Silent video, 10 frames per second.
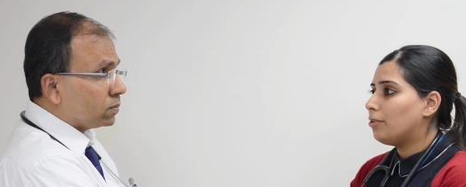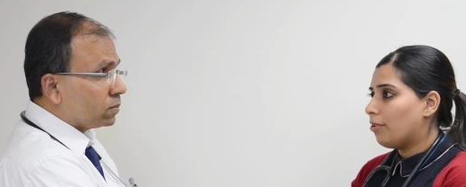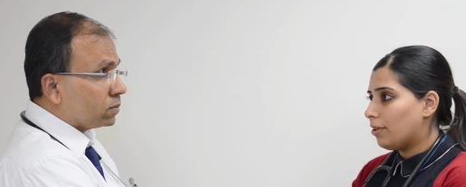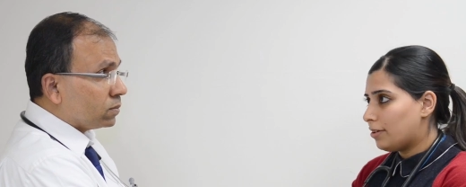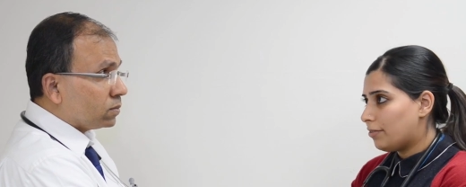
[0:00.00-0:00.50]

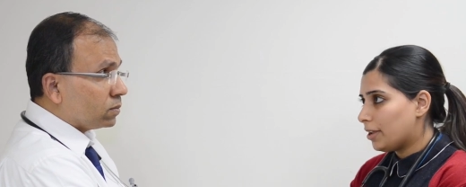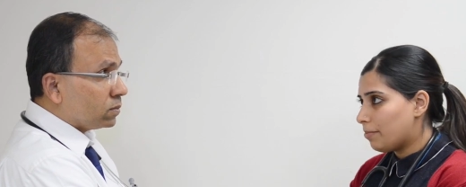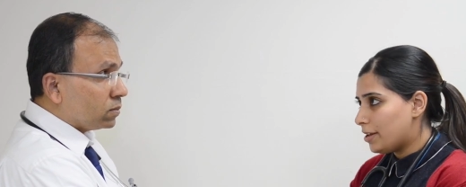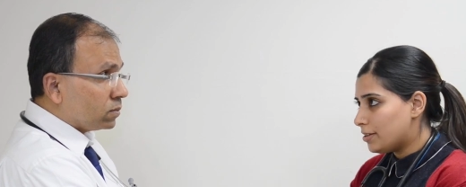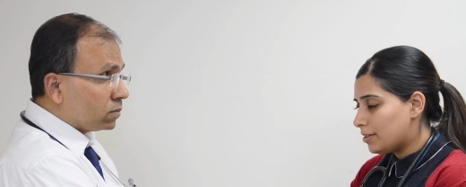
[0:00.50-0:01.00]
Speaker 1: longer
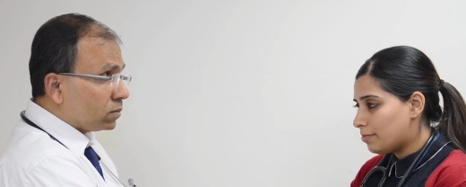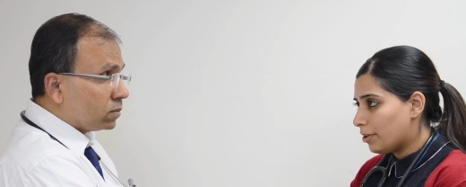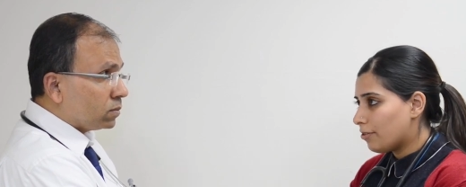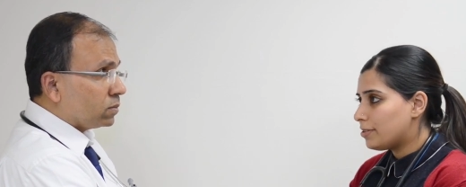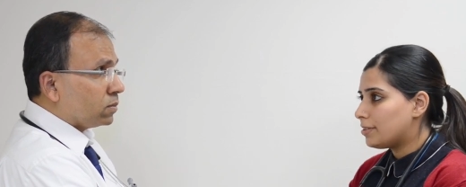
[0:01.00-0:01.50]
recommended
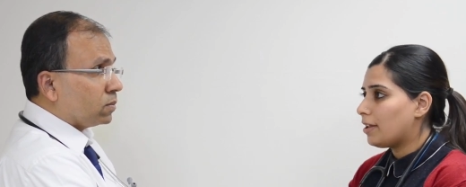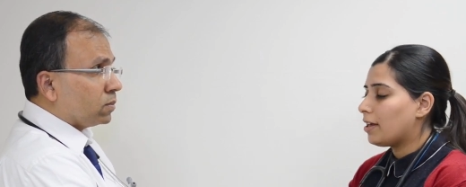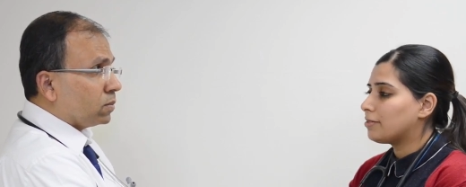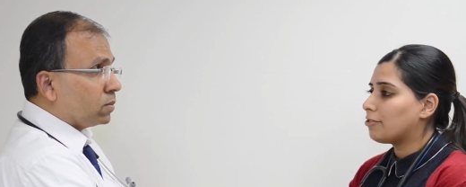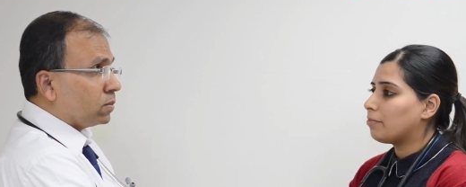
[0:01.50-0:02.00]
because there
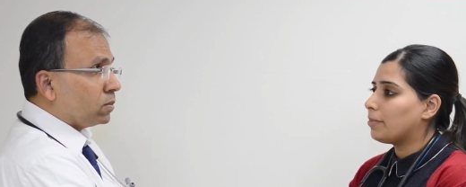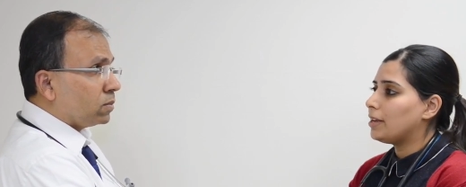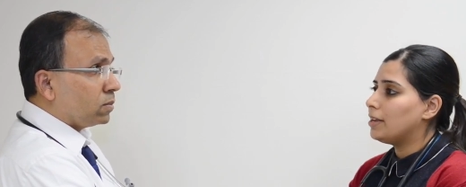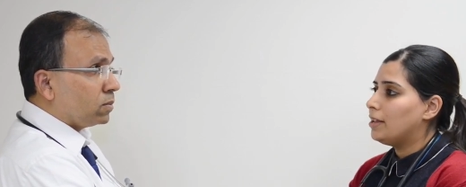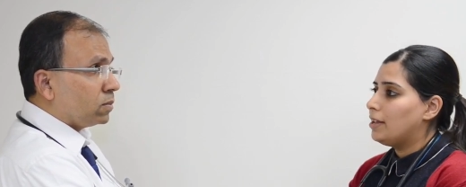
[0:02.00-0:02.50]
has not
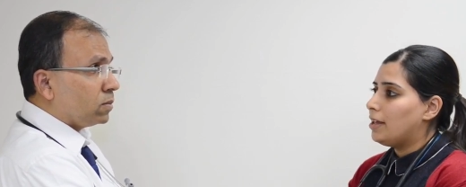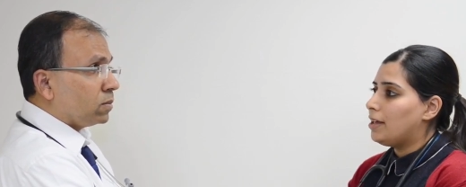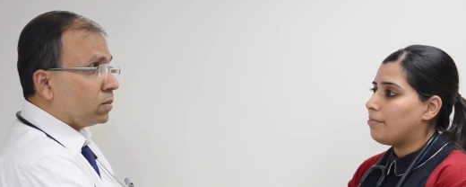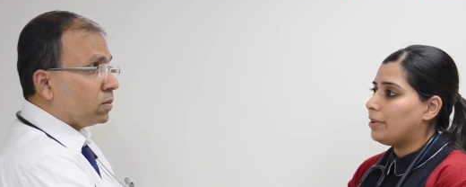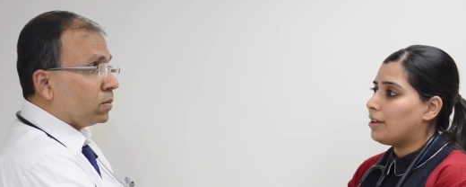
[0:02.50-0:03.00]
been
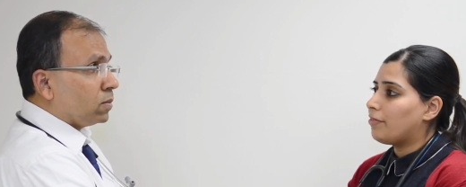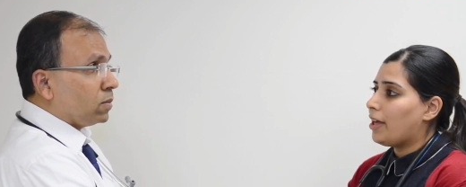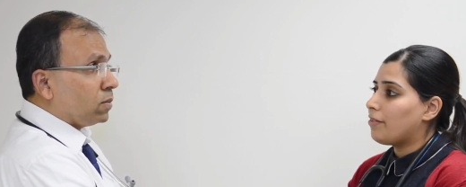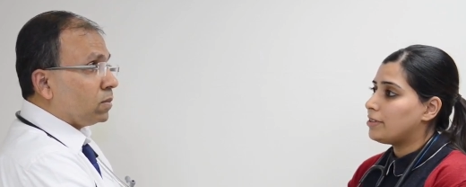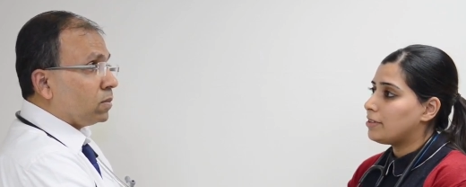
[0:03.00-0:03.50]
um, enough
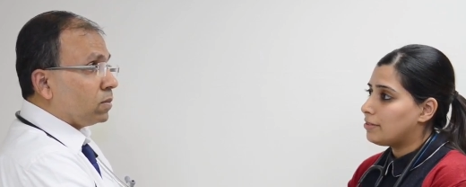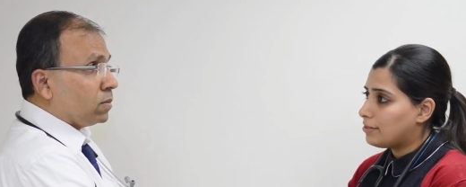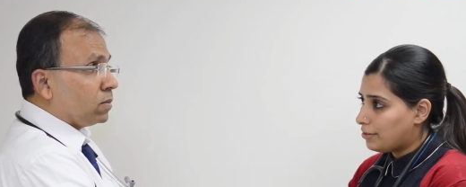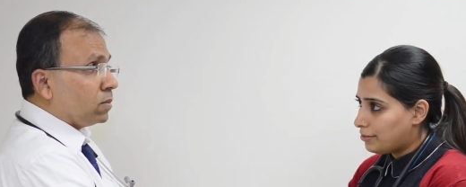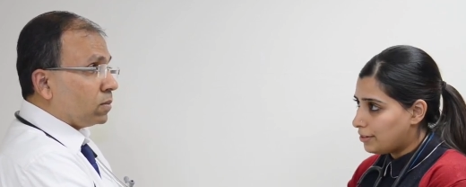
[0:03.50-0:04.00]
evidence
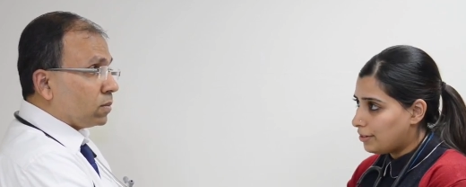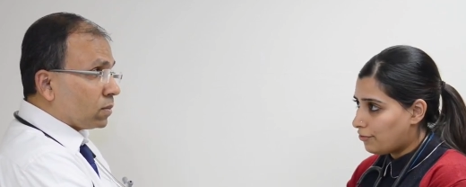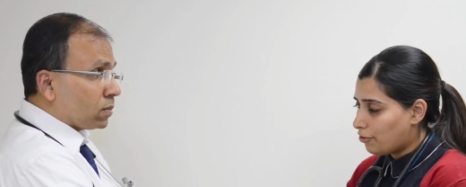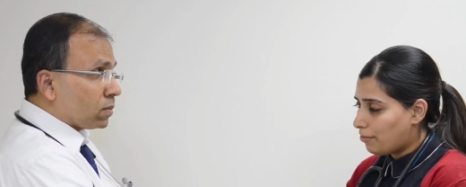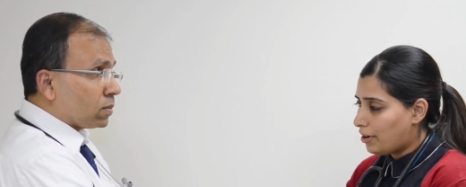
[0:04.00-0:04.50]

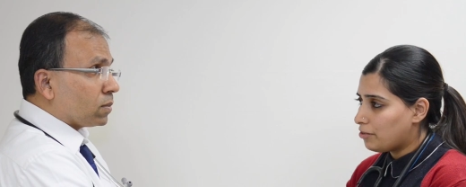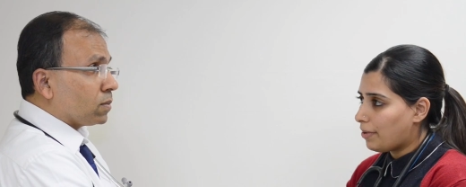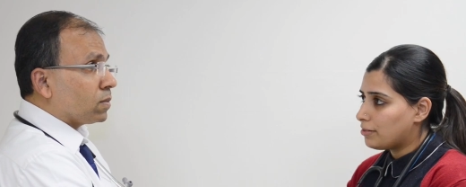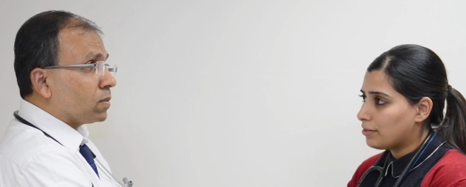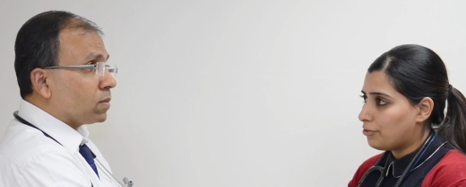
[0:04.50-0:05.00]
seen from
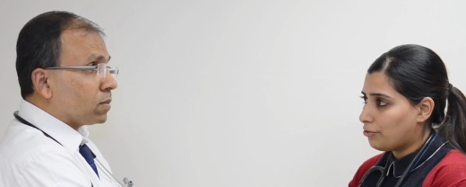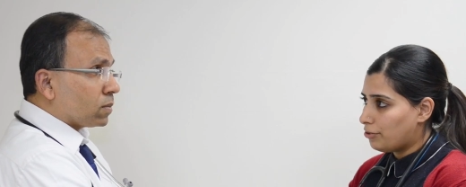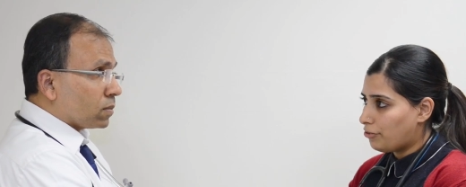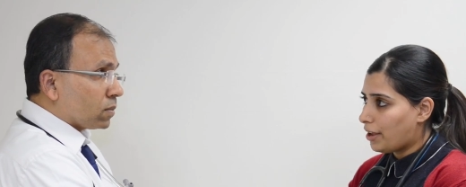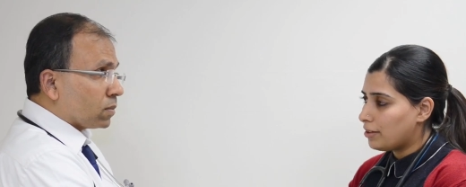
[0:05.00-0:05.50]
randomized
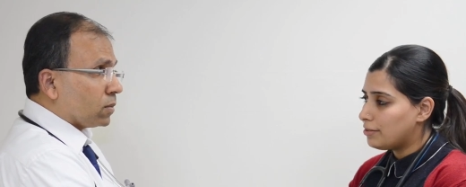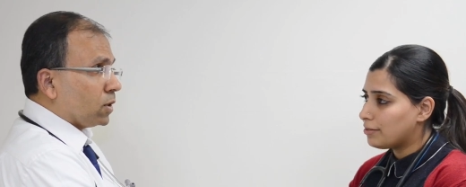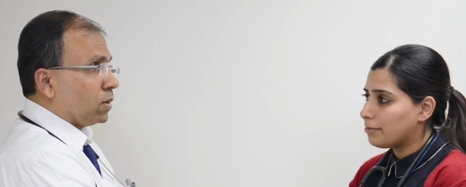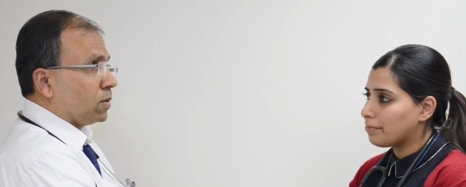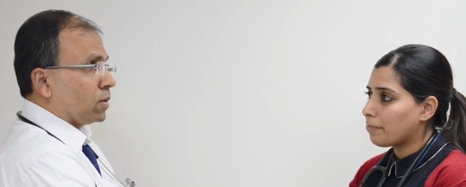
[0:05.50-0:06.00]
controlled
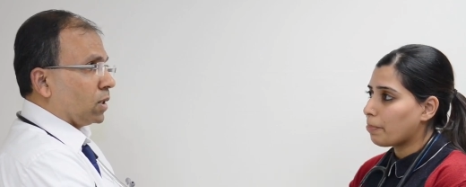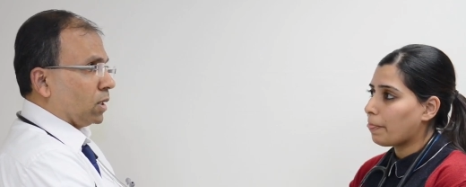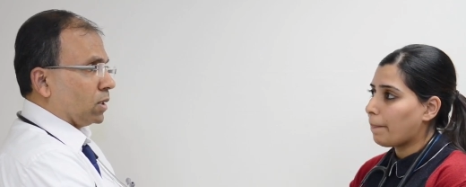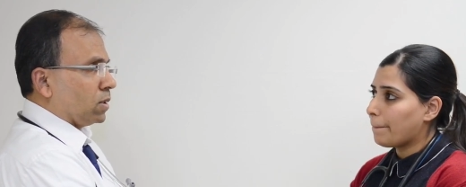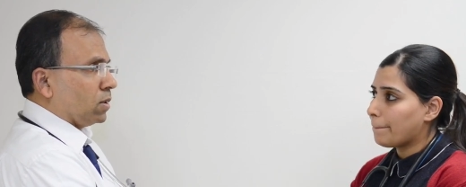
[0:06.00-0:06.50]
trials.
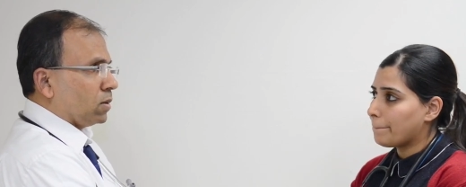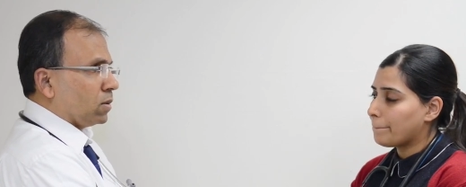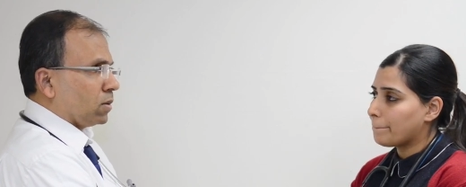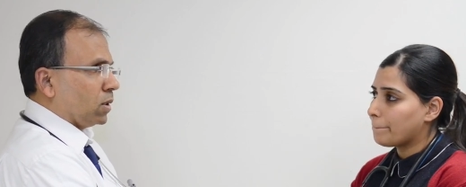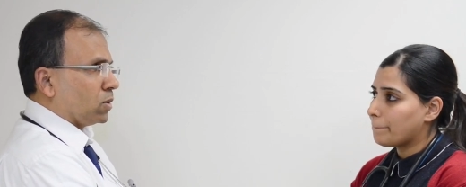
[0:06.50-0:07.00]
Speaker 2: Right,
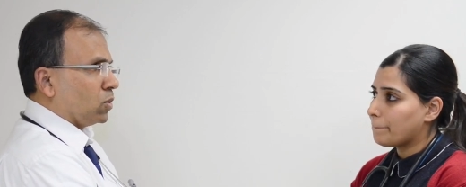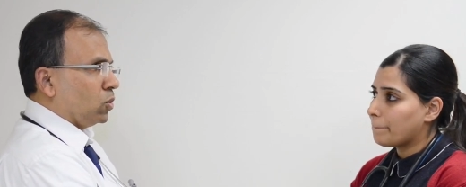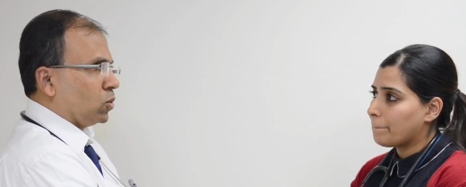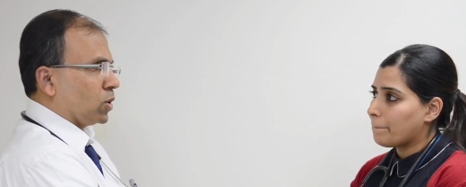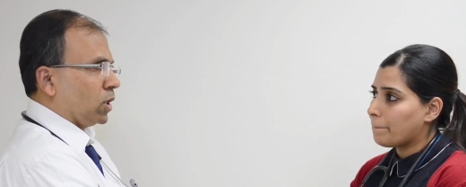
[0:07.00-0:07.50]
right,
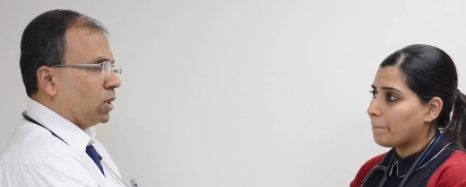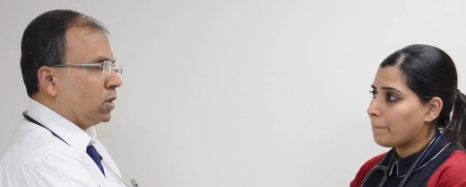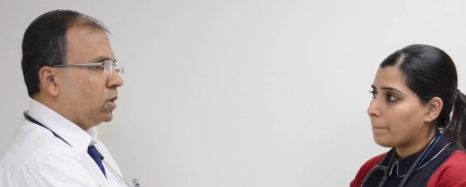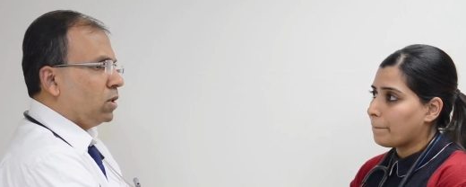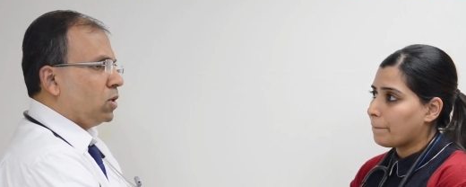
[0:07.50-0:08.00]

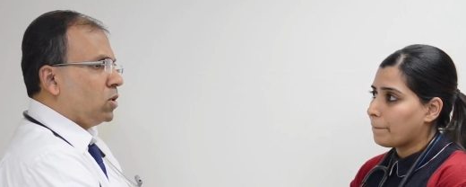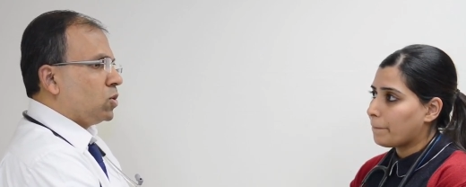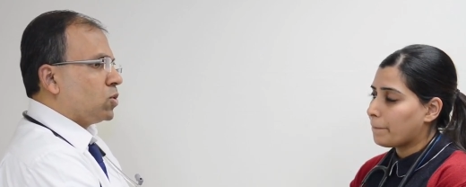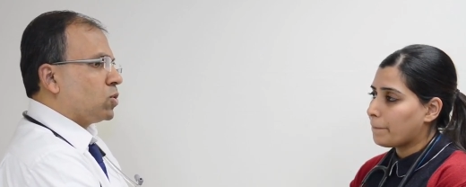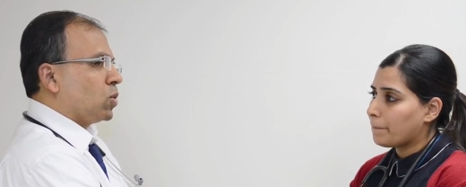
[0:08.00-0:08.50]
okay.
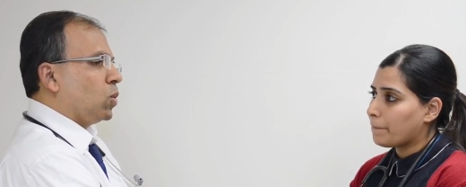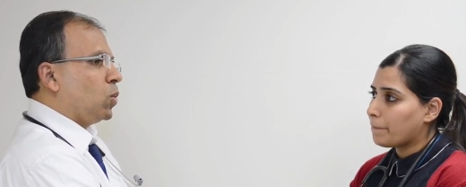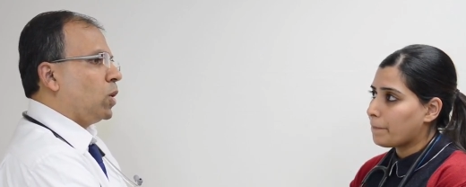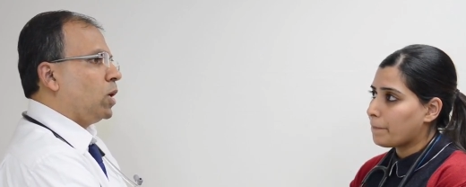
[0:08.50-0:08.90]
So,